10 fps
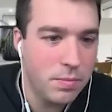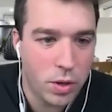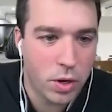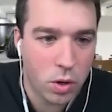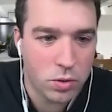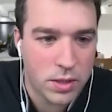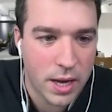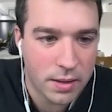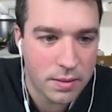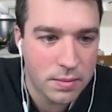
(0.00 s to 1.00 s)
you can auto
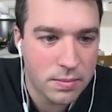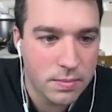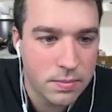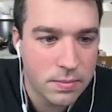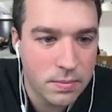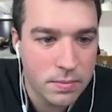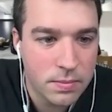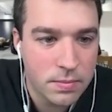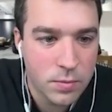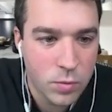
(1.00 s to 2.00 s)
scan,
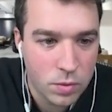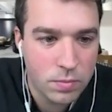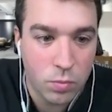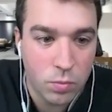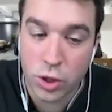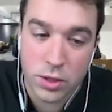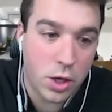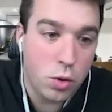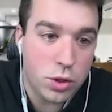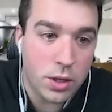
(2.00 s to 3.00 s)
which is
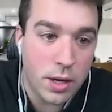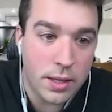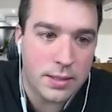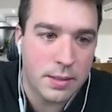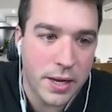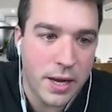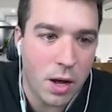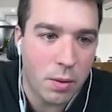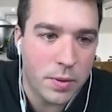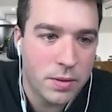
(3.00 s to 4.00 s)
a huge, uh, it's a big
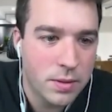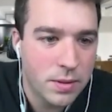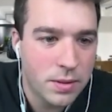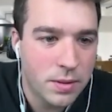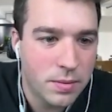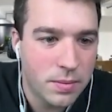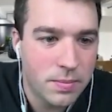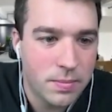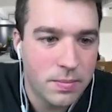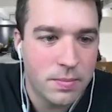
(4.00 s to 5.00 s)
help.
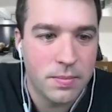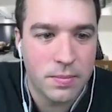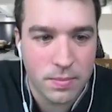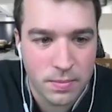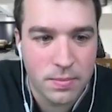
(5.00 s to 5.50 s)
So